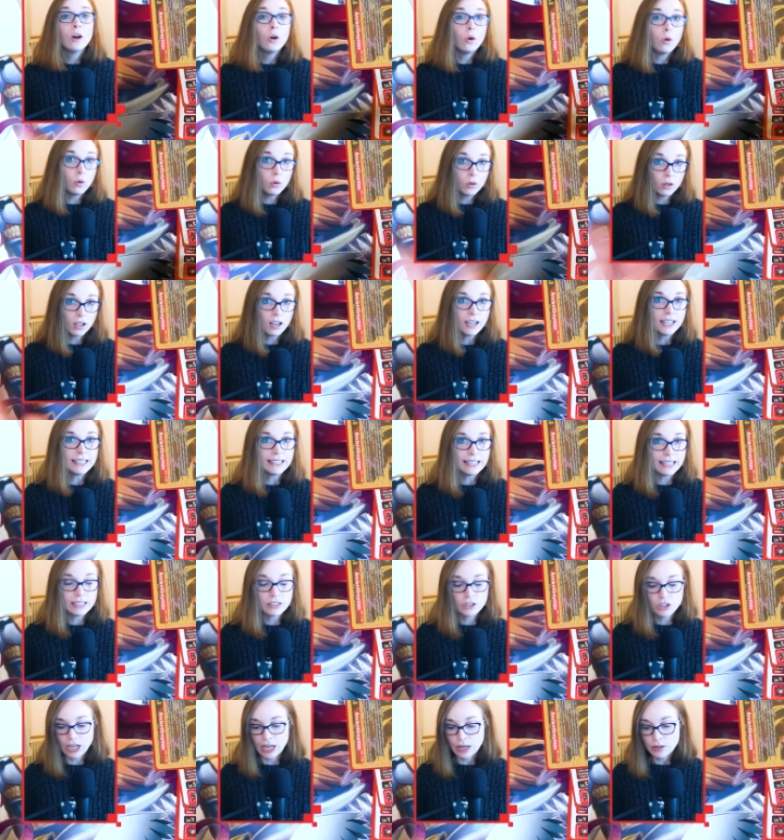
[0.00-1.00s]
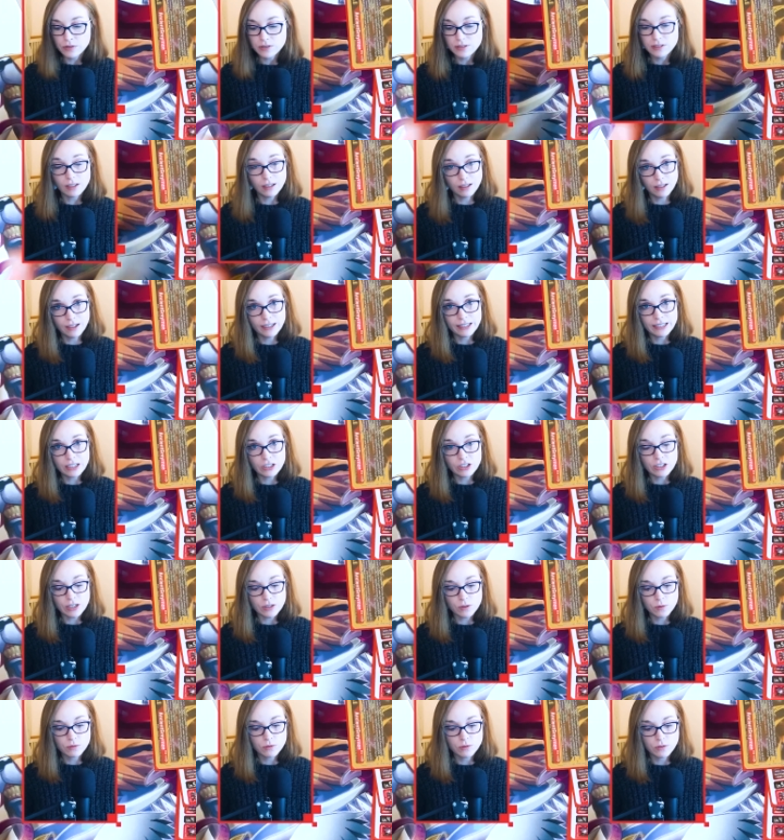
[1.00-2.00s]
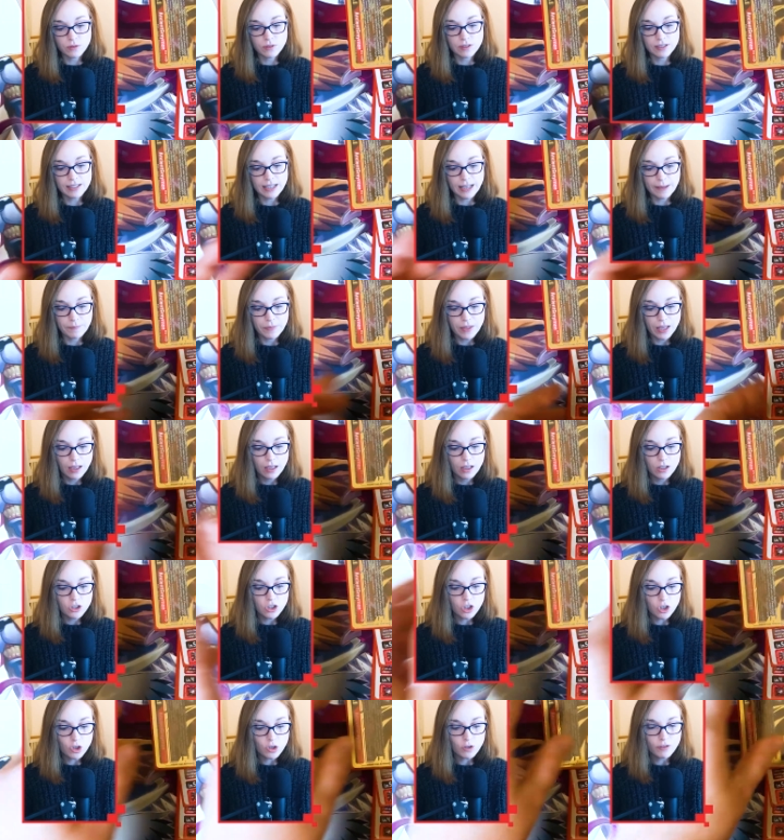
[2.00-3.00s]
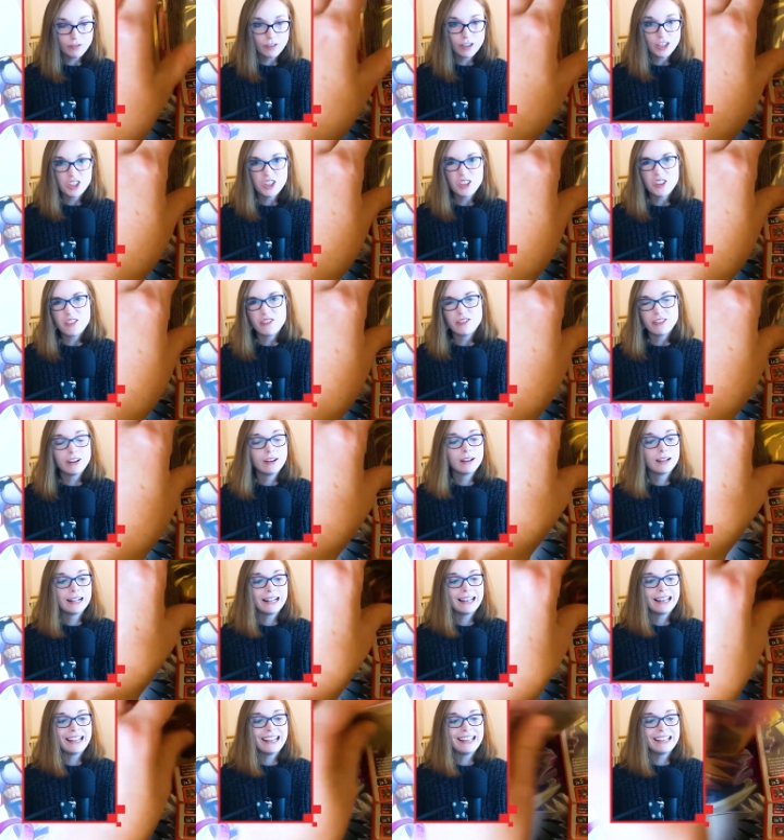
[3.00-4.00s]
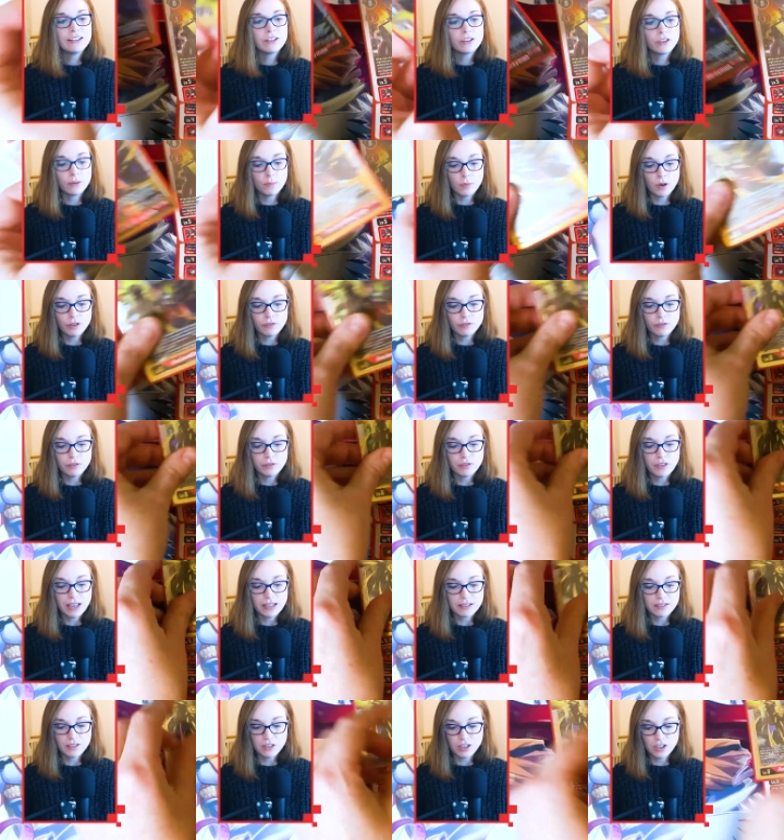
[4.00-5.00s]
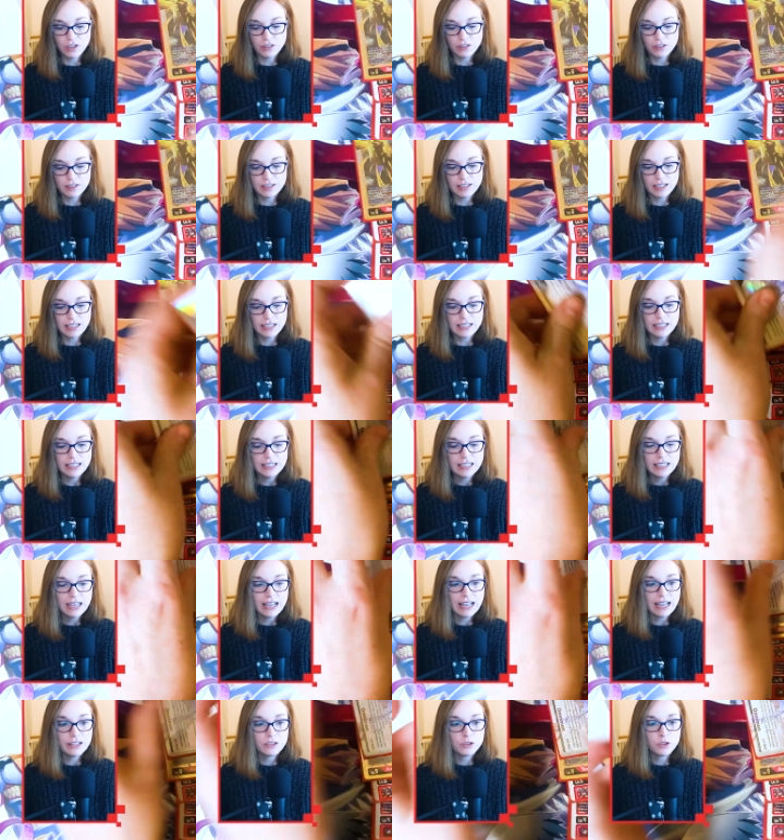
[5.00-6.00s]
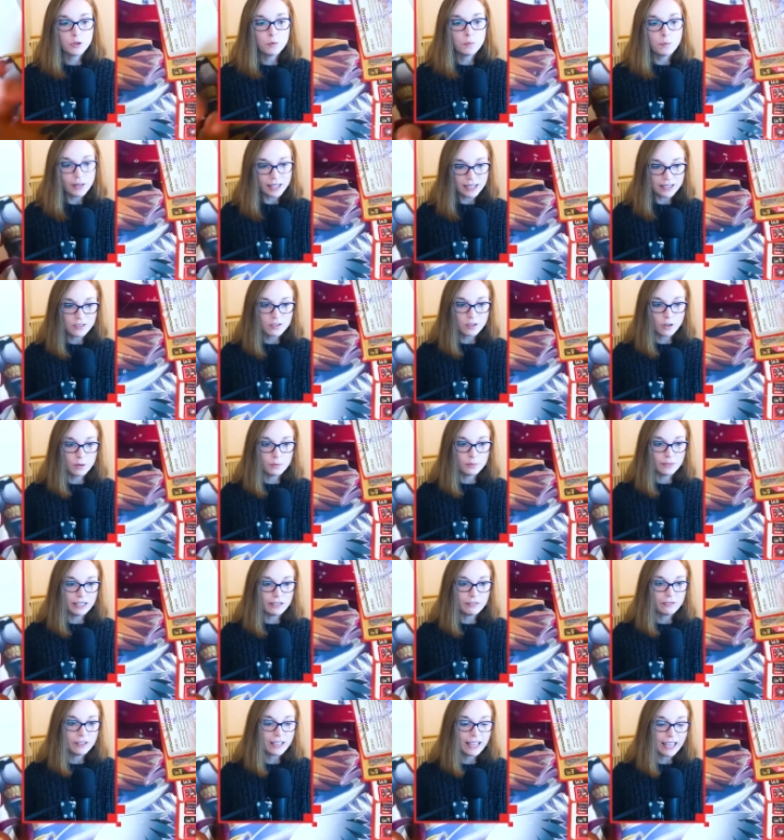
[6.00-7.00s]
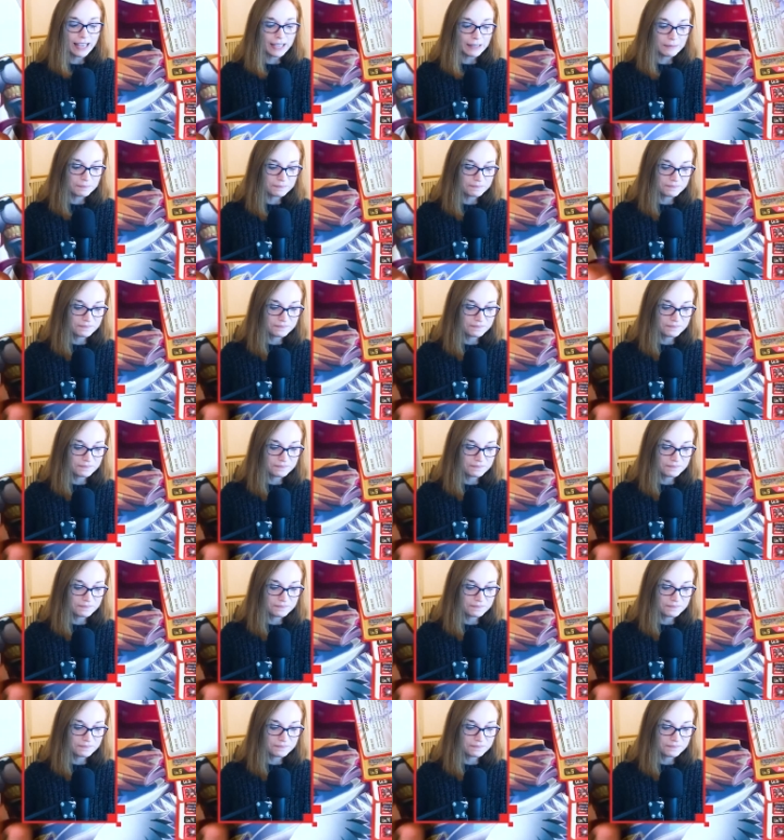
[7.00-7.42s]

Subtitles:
Or Lightning Joust. Lightning Joust will do the same. So you've cleared them off of their security and you blitz Omni for game.